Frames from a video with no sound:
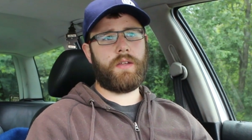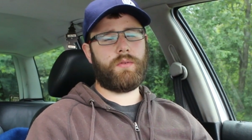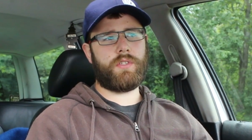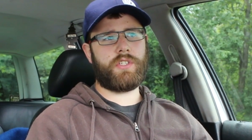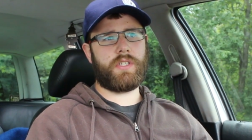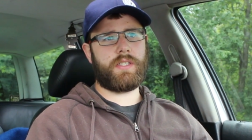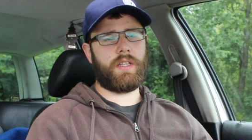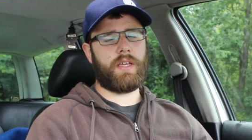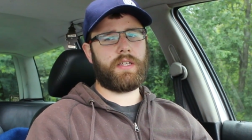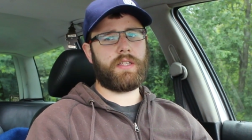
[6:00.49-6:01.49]
it was just
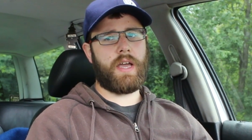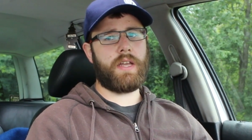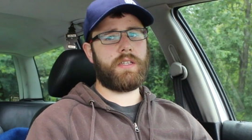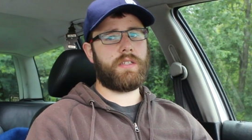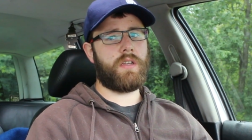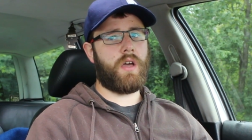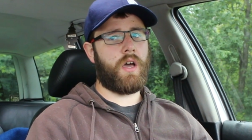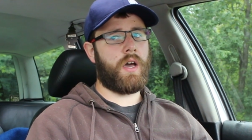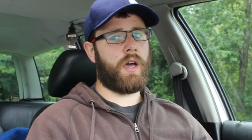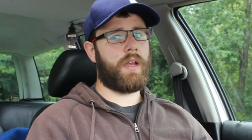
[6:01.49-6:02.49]
like, that is
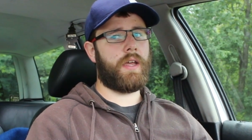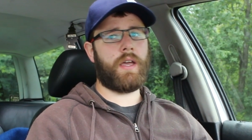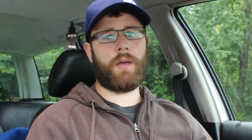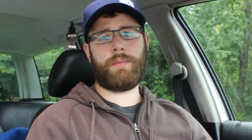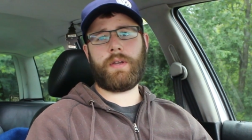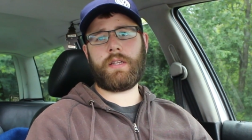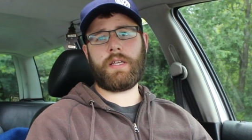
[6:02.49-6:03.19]
not happening,